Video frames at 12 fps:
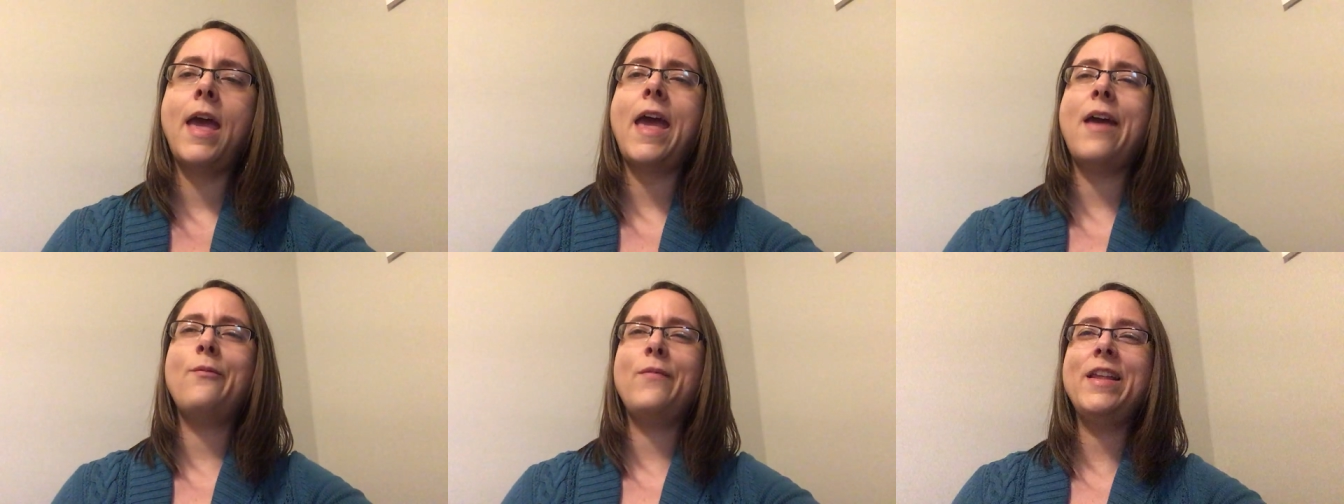
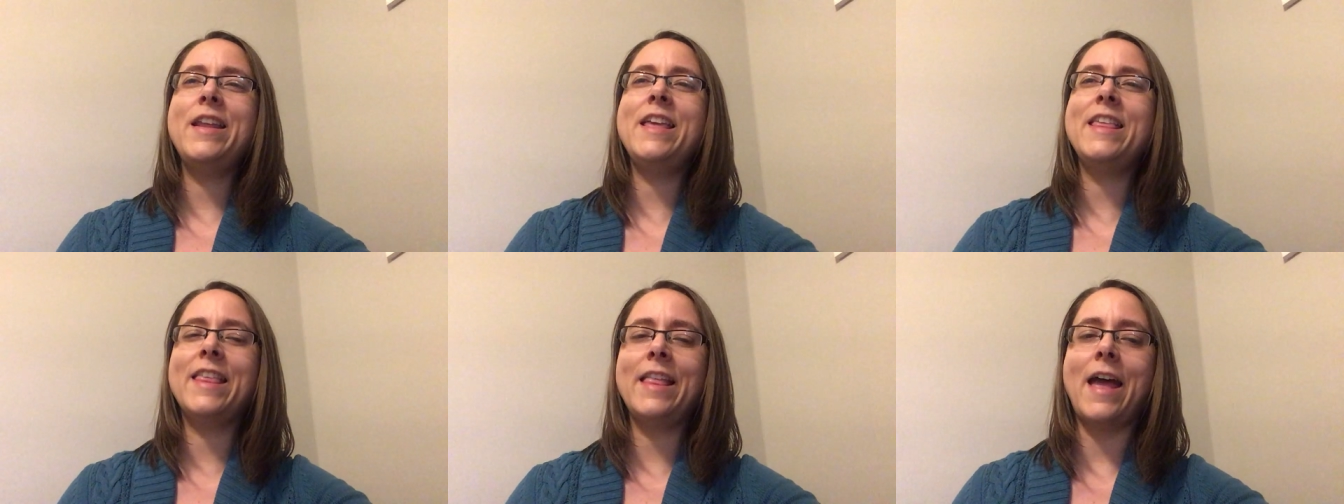And when he
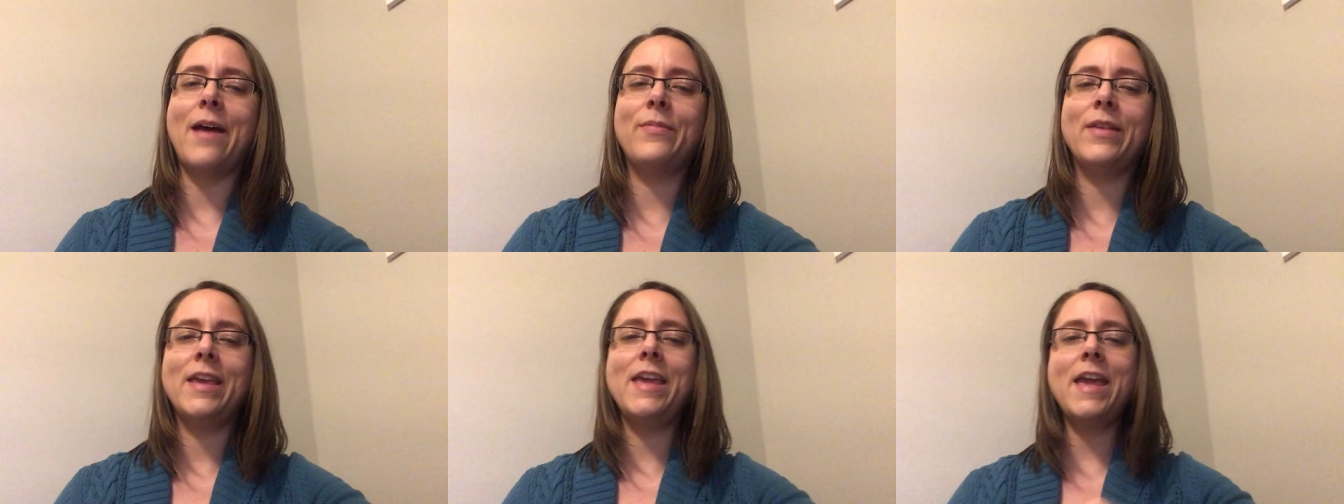slept,
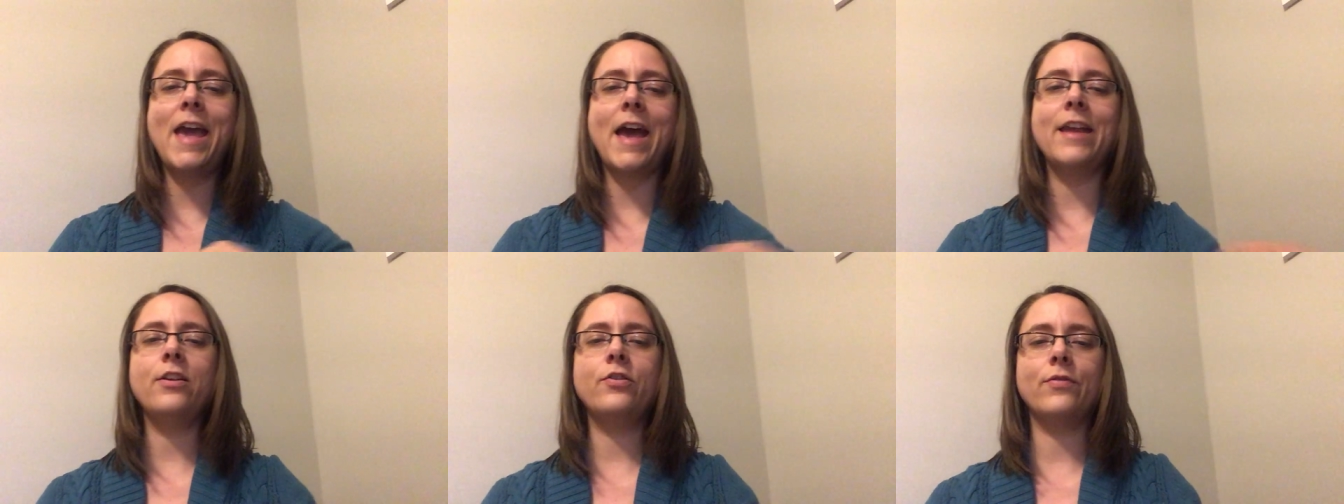he
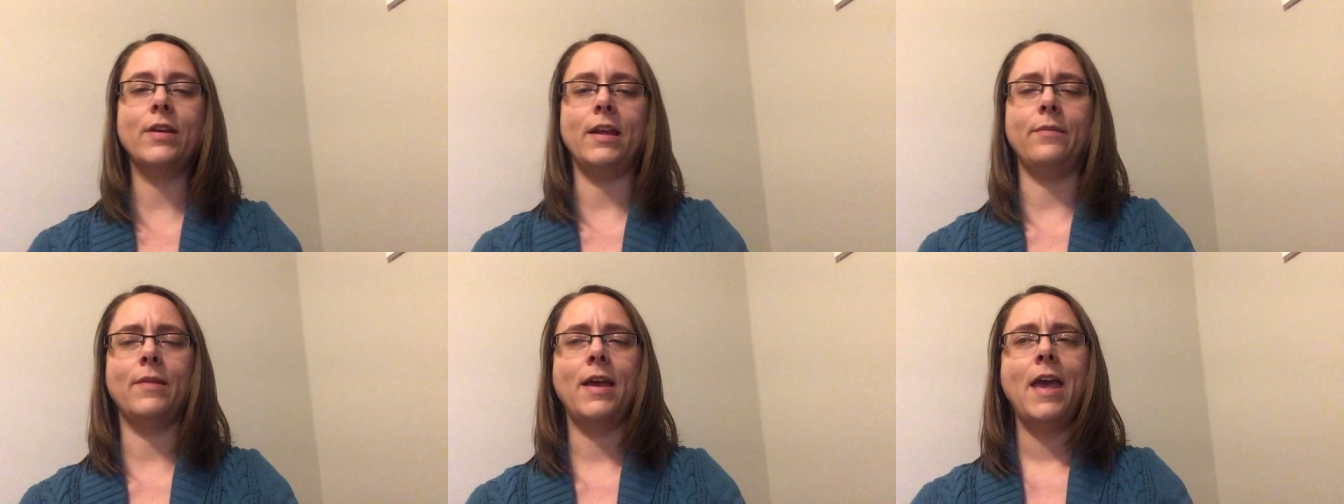had a
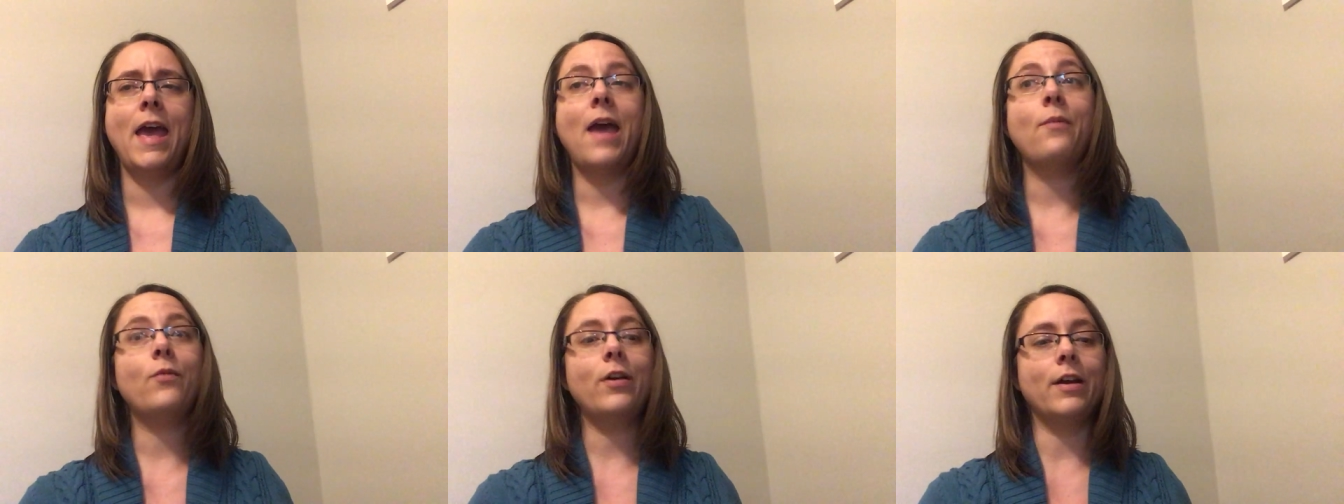dream.
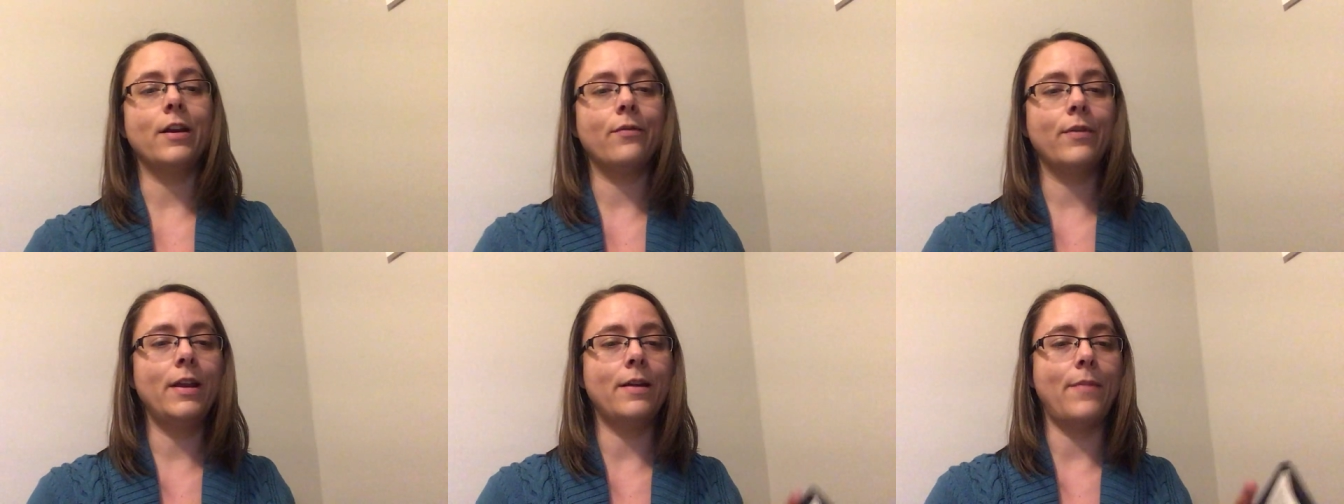And we're going to
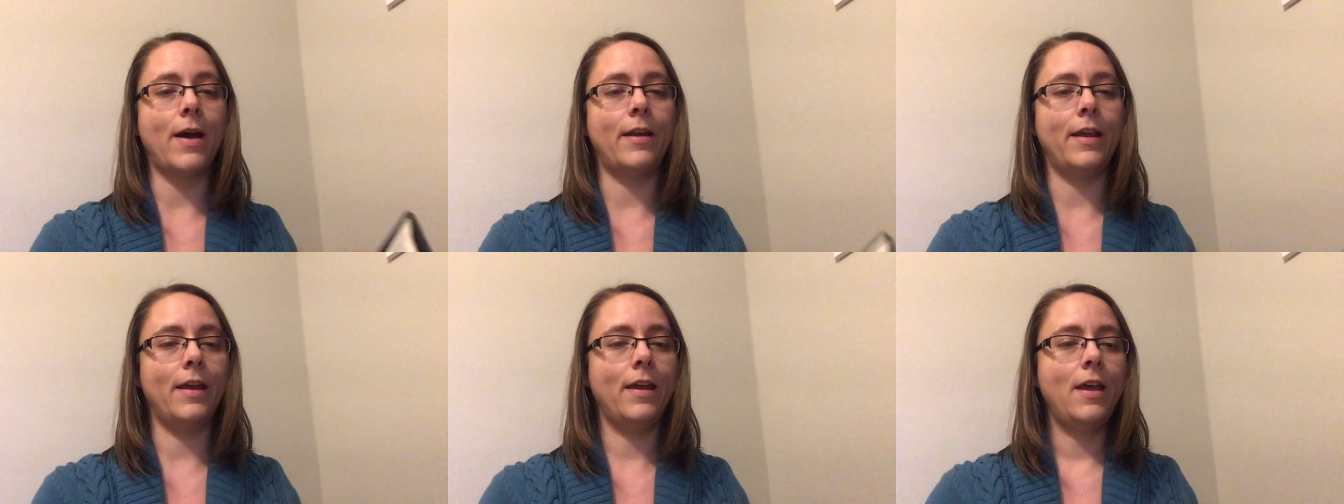read about
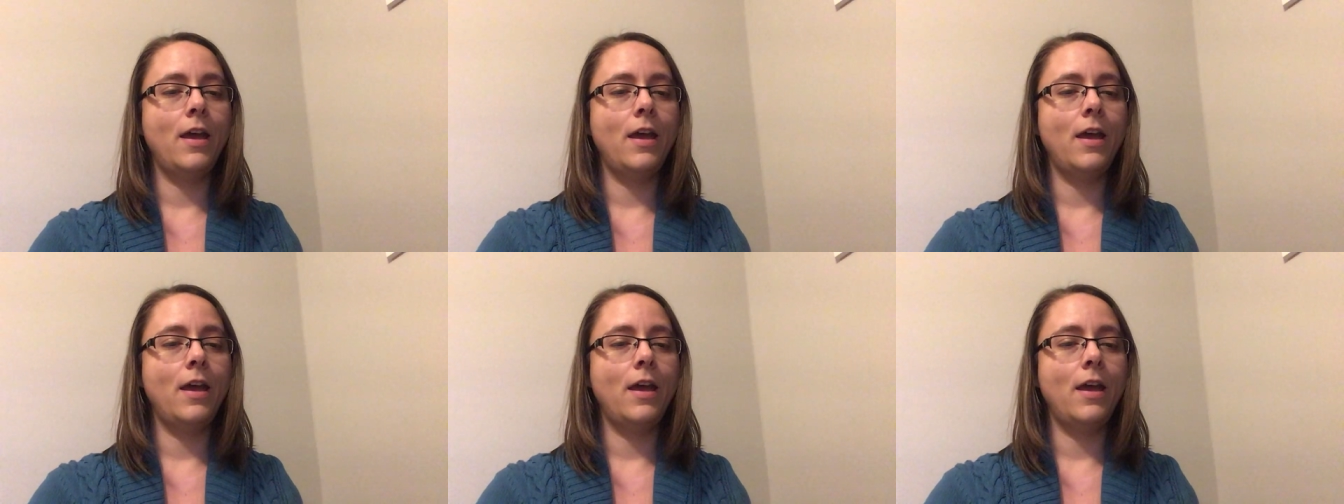it.